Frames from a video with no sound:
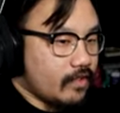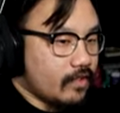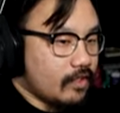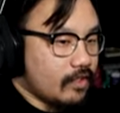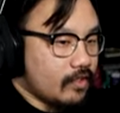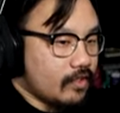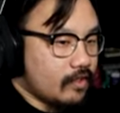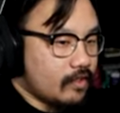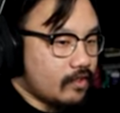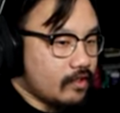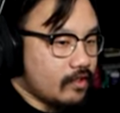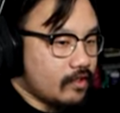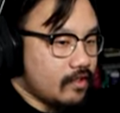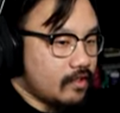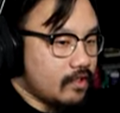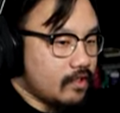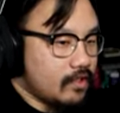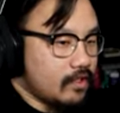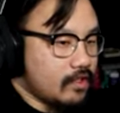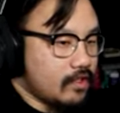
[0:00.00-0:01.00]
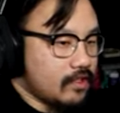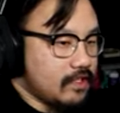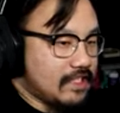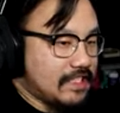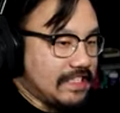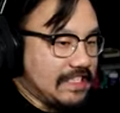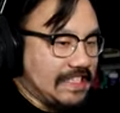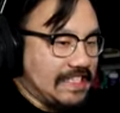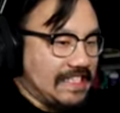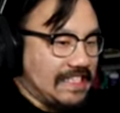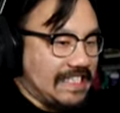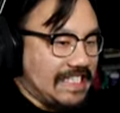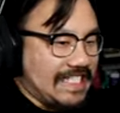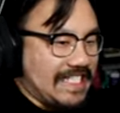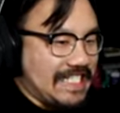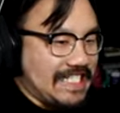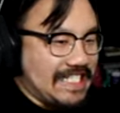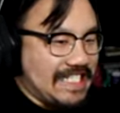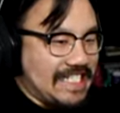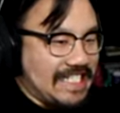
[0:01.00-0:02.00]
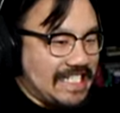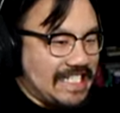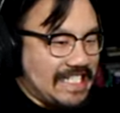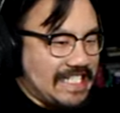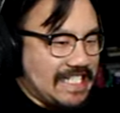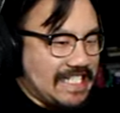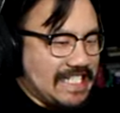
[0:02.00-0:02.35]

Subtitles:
[no speech]